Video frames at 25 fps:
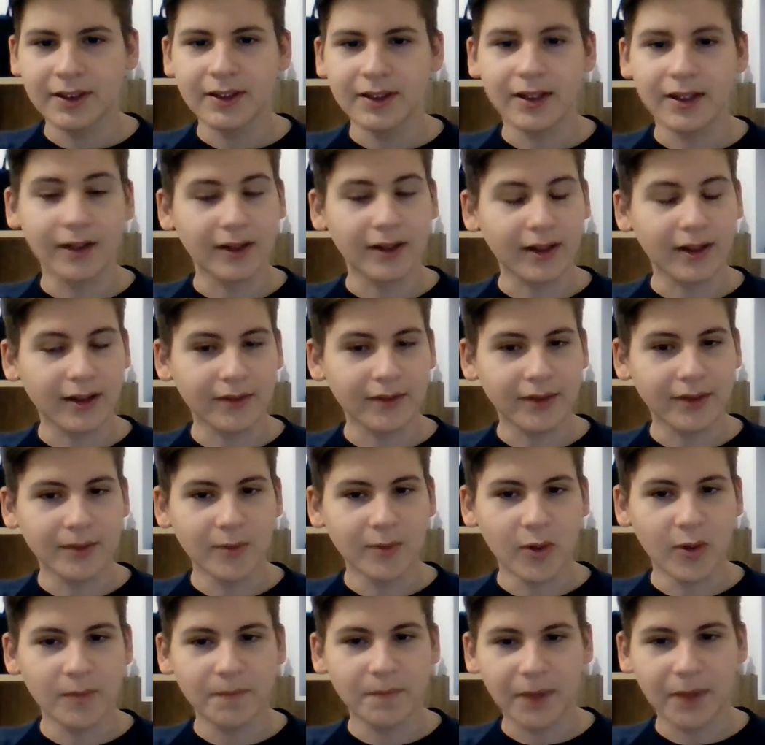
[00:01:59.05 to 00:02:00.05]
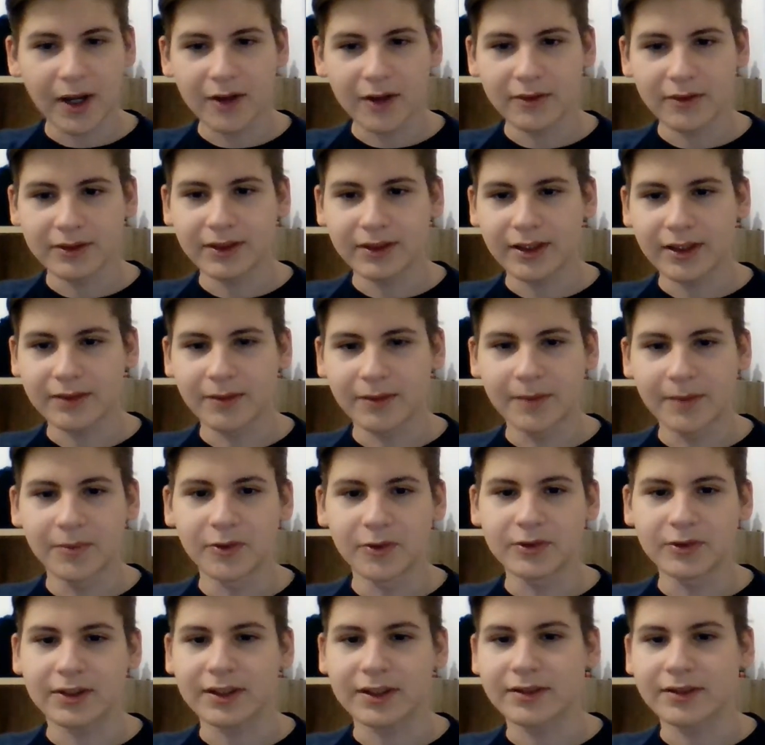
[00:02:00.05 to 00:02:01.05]
Now that gives it more power, that's why
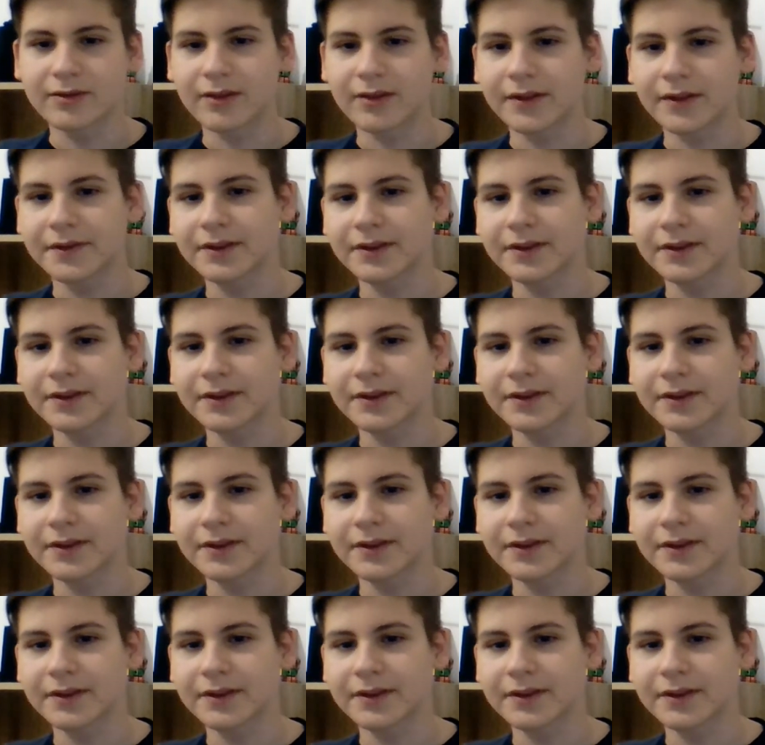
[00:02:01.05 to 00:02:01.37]
bolt-action rifles